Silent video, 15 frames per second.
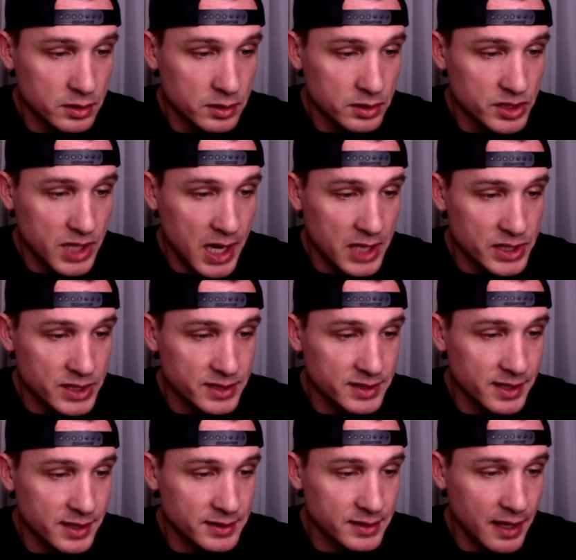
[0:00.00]
Josh and
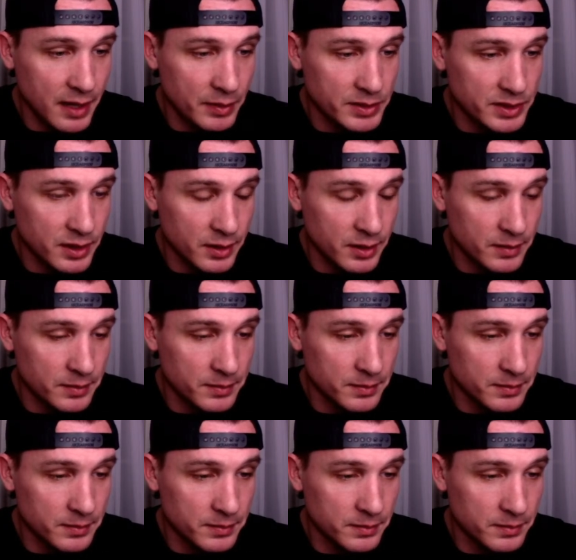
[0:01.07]
Zay's dad, what's up?
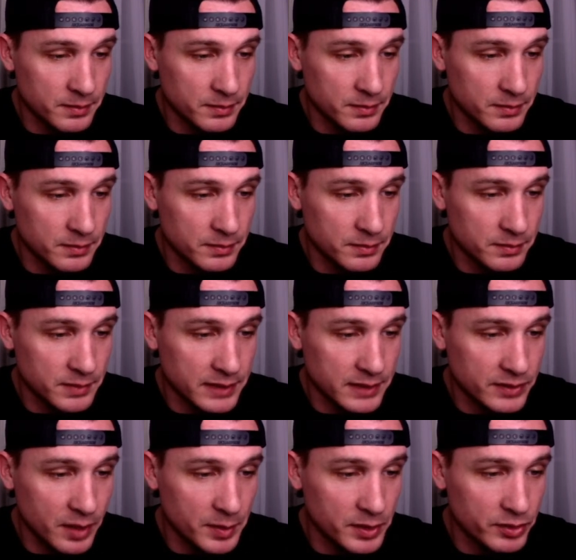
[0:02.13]
Thanks
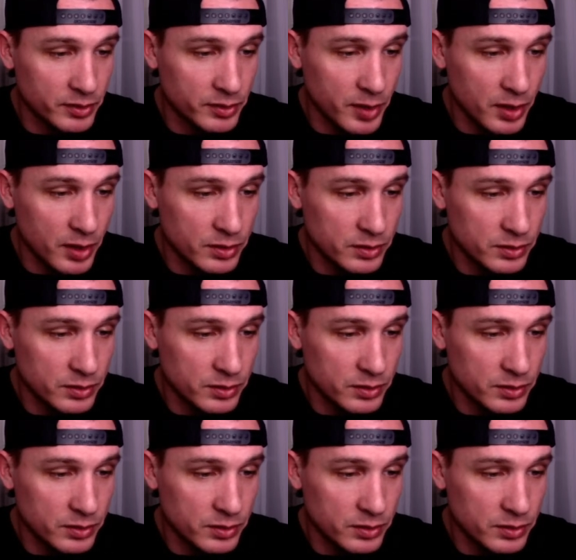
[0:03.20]
for coming through, bro.